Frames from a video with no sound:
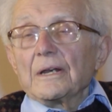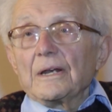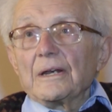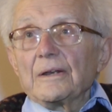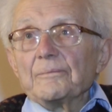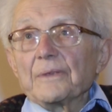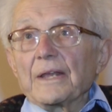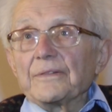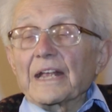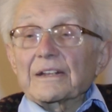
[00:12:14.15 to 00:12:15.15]

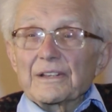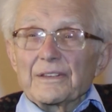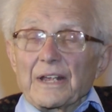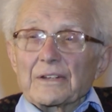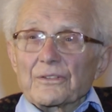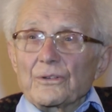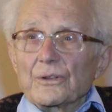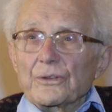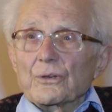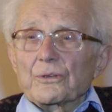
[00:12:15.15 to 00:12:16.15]
And that is
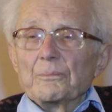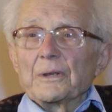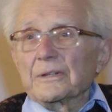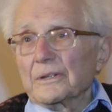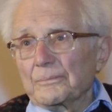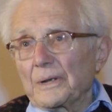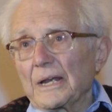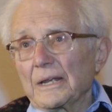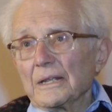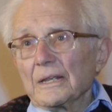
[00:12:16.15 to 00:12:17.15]
all documented
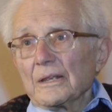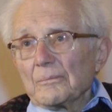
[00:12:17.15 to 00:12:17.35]
by